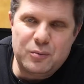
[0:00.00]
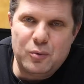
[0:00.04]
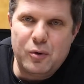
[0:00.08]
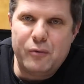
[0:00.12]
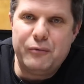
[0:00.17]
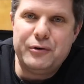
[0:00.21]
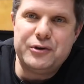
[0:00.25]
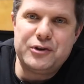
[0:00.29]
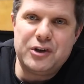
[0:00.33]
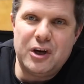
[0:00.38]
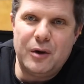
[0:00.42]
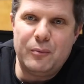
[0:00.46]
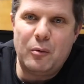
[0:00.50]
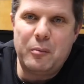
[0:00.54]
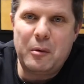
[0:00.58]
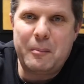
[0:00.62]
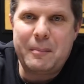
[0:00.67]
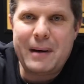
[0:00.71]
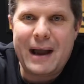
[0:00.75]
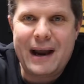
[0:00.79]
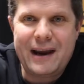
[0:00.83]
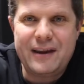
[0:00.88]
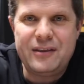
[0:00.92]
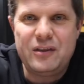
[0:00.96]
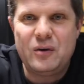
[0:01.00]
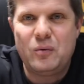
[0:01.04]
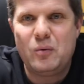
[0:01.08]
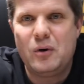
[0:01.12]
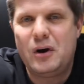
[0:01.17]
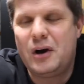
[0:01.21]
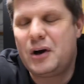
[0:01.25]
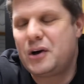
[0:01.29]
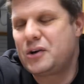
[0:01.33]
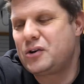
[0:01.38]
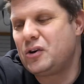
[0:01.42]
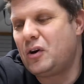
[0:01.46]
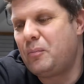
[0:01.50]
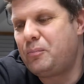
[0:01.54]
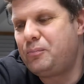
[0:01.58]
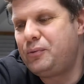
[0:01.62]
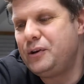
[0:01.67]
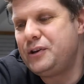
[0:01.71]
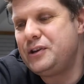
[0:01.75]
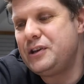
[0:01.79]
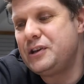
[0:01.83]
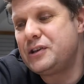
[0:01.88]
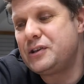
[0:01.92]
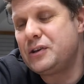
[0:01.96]
will resume. We'll be back in the workshop
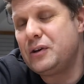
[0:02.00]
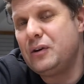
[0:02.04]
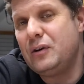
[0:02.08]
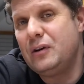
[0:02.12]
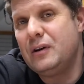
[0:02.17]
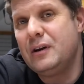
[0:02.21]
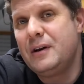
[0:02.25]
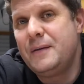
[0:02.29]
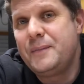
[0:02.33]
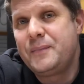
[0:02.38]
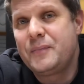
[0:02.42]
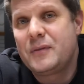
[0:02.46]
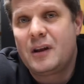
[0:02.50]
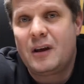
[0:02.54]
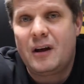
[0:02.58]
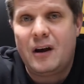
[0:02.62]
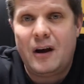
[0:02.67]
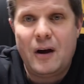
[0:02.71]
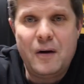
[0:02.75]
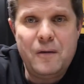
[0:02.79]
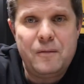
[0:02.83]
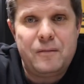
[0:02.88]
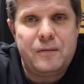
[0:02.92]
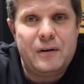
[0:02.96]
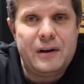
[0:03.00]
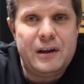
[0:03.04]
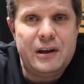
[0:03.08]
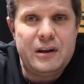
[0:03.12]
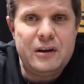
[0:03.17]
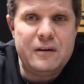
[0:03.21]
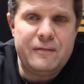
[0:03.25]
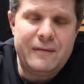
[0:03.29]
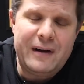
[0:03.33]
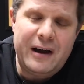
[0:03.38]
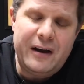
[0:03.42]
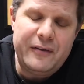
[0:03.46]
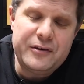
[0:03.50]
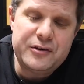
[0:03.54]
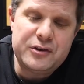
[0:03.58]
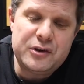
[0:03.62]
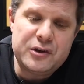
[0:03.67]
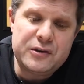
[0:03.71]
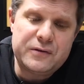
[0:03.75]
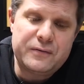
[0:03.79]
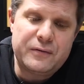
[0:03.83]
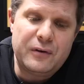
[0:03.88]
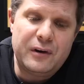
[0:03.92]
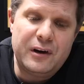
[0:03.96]
pretty soon. Hopefully you found this
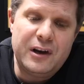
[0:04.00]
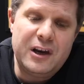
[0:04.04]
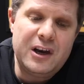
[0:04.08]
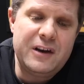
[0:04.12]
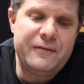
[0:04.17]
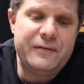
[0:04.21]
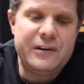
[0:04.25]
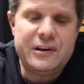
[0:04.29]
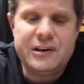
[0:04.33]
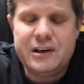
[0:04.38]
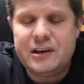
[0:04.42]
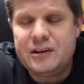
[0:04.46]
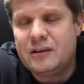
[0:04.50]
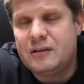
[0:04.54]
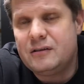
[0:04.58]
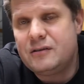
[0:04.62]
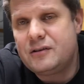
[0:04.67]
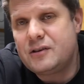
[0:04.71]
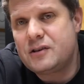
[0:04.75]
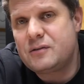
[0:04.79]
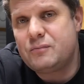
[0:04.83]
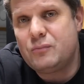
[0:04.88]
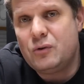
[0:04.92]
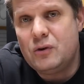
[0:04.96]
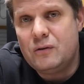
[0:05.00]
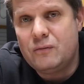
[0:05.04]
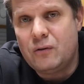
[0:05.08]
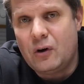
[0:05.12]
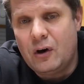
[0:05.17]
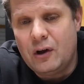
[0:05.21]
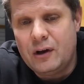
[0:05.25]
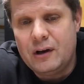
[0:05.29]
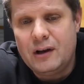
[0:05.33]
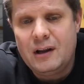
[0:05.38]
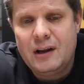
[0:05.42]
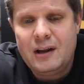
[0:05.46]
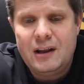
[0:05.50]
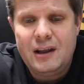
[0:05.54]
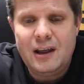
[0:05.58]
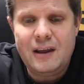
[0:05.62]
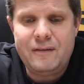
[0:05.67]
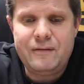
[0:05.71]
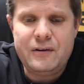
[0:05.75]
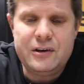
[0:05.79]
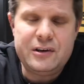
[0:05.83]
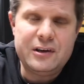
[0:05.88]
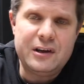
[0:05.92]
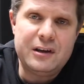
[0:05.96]
useful, and if you didn't, just move on.
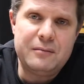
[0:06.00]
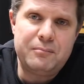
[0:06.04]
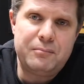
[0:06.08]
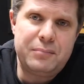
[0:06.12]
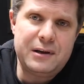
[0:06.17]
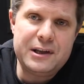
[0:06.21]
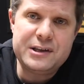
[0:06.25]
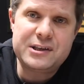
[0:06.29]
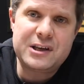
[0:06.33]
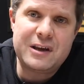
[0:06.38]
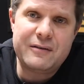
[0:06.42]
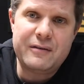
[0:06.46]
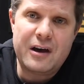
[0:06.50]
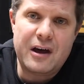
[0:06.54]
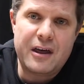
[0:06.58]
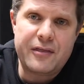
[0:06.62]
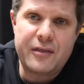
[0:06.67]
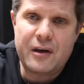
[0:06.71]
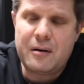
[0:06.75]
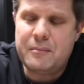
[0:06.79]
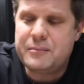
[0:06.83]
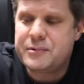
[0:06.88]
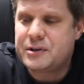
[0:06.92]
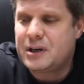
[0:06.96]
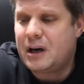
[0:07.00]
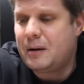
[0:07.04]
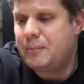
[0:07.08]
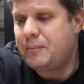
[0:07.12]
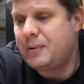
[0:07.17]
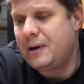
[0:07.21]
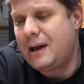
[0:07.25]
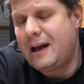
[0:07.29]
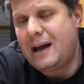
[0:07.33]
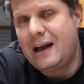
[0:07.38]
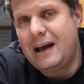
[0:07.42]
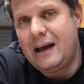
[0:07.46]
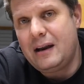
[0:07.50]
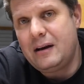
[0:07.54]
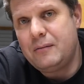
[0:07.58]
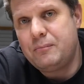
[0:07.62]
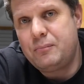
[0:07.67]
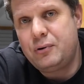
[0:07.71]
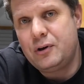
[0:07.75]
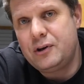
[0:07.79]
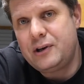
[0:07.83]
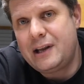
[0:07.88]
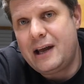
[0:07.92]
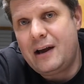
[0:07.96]
If you did, please give it a thumbs up
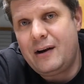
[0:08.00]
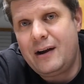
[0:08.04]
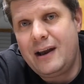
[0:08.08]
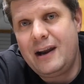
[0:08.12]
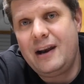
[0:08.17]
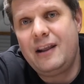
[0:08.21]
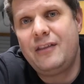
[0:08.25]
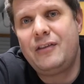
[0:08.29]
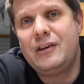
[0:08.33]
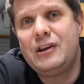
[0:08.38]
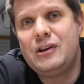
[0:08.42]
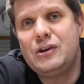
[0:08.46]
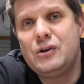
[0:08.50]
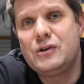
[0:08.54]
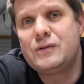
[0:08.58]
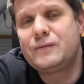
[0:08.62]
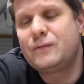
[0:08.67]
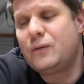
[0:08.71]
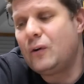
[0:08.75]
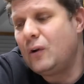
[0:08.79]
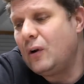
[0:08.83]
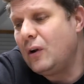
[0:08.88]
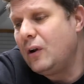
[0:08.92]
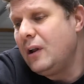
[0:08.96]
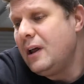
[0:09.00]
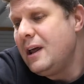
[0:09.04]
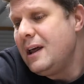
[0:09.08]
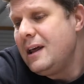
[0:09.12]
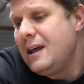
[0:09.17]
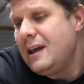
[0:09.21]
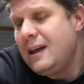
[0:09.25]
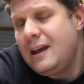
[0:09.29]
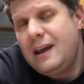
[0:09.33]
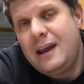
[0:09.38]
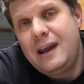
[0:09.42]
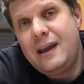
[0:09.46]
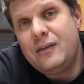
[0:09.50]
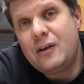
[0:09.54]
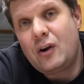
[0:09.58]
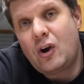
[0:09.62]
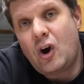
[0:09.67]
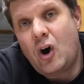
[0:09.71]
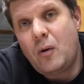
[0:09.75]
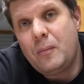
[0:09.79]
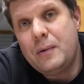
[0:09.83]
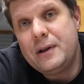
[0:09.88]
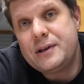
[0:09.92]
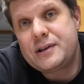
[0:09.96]
and put down anything useful in the
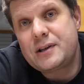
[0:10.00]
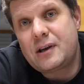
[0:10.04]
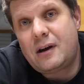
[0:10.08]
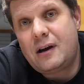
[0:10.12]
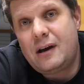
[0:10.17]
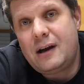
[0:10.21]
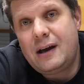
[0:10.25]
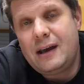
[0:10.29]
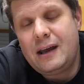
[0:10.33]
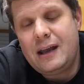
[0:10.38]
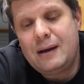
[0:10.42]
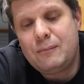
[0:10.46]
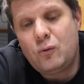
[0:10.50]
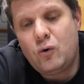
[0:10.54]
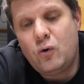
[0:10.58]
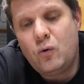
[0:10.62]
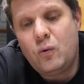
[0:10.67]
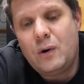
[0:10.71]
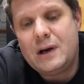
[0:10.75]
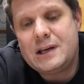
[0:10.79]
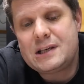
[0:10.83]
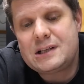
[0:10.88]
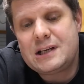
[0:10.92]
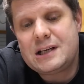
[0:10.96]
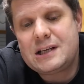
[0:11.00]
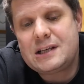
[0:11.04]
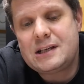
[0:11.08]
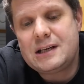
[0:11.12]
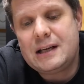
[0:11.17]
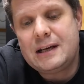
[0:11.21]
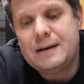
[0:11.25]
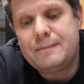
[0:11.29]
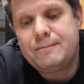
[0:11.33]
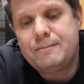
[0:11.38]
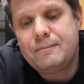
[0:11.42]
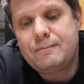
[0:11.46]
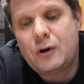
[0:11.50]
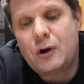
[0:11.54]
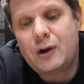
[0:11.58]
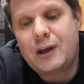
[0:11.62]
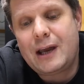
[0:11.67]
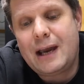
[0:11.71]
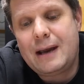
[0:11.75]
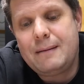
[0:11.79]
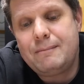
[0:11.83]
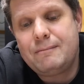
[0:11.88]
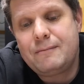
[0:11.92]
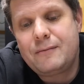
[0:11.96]
comments. I am always listening.
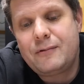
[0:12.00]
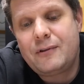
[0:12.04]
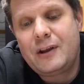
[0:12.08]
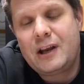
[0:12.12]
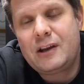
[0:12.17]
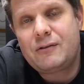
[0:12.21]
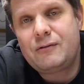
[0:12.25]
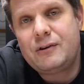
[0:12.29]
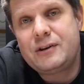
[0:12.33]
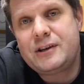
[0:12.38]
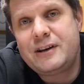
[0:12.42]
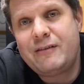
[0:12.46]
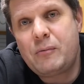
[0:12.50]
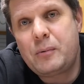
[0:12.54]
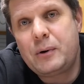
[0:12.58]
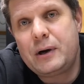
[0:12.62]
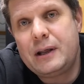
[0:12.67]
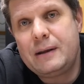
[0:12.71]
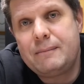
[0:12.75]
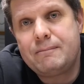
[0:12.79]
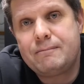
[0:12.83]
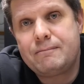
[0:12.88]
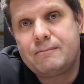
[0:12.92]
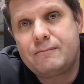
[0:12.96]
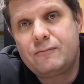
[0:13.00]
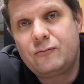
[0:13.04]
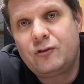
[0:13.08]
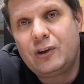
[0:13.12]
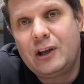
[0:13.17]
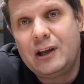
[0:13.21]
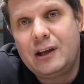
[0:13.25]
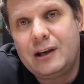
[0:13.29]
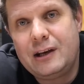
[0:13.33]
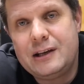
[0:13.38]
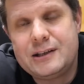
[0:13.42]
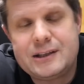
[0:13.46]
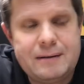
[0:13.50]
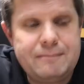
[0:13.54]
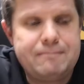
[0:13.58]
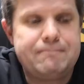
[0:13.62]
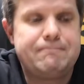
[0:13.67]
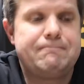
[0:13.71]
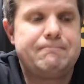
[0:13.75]
Okay, thanks for listening, everybody. Take it easy.